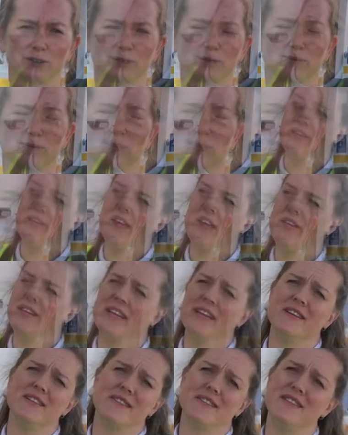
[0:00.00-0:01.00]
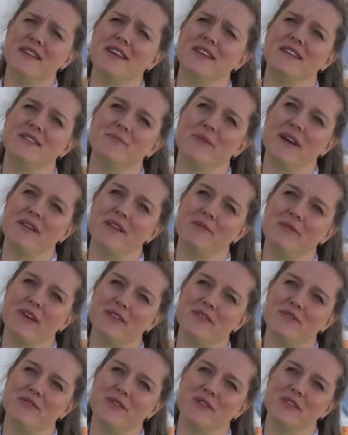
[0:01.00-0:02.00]
You should be very concerned about the
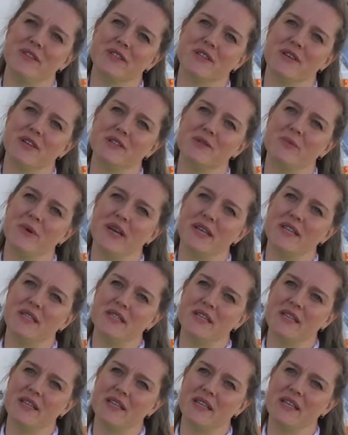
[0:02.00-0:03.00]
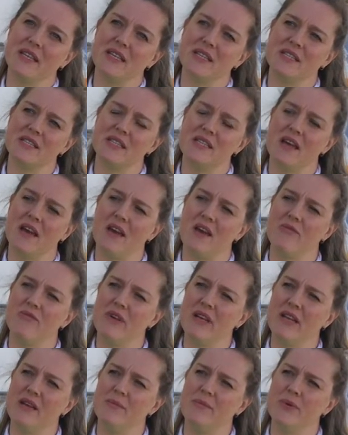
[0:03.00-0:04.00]
amount of food that's going to waste. I think it's
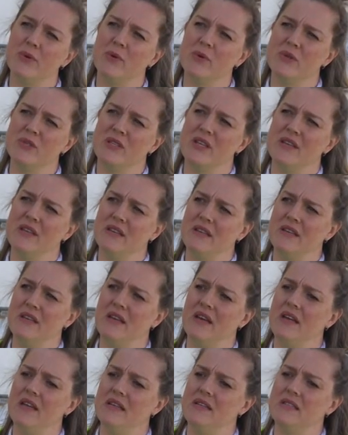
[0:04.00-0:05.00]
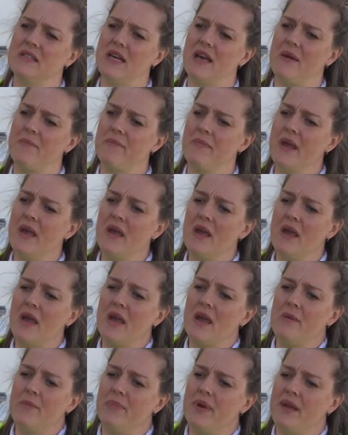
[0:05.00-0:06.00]
really important that
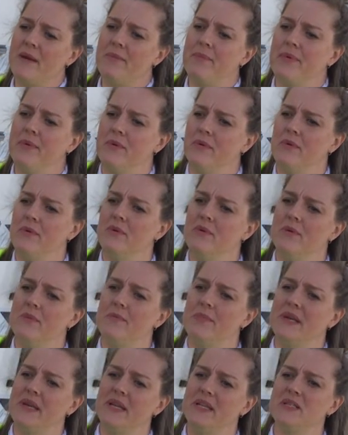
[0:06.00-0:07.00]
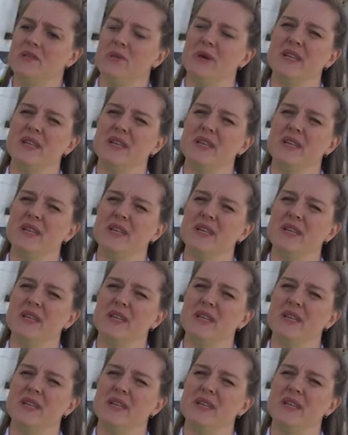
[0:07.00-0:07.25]
people begin to